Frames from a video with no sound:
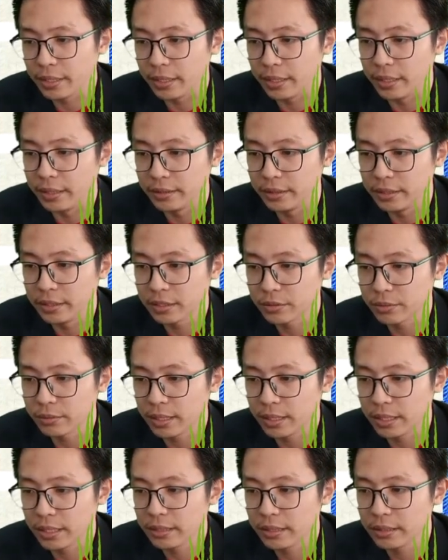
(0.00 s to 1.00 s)
this
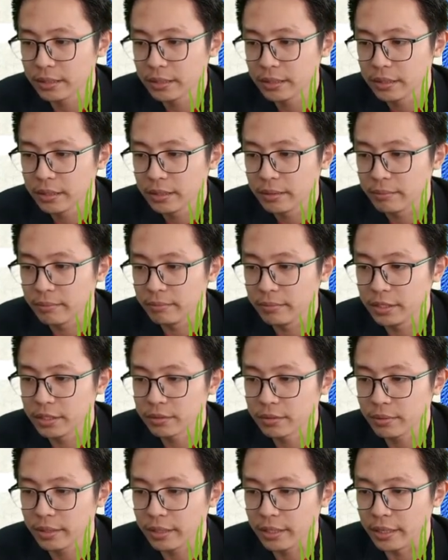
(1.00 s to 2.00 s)
one
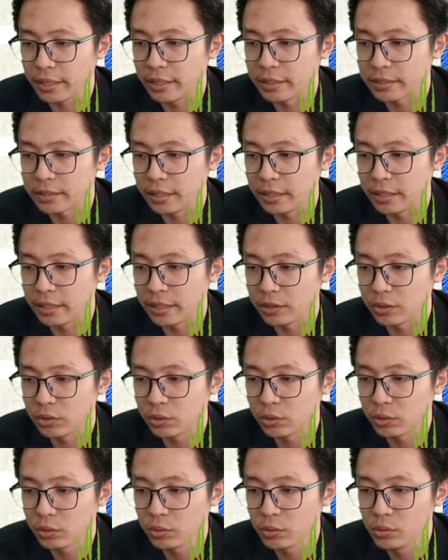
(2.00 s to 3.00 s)
as
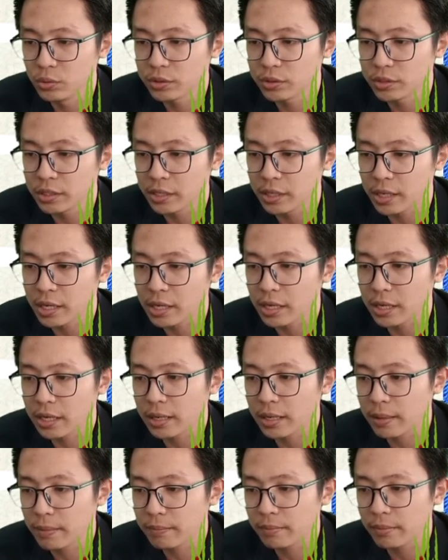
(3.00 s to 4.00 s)
2
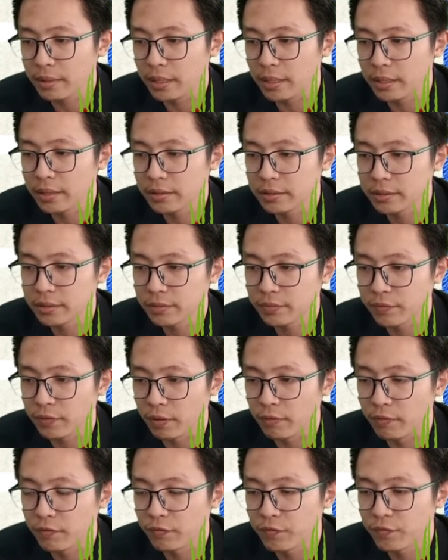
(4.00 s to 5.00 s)
cm
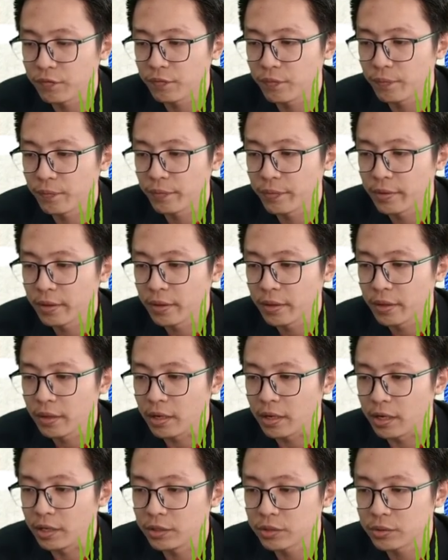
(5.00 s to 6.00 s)
from
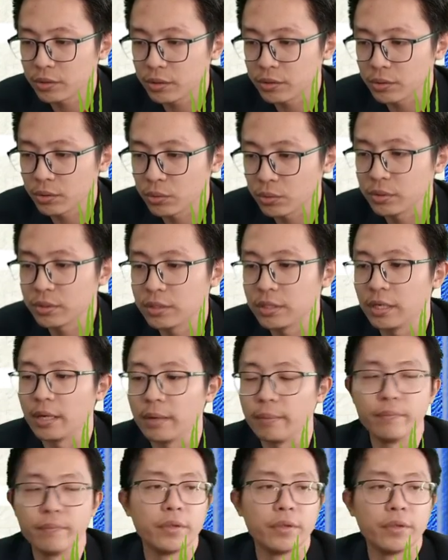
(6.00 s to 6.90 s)
this one also 2 cm.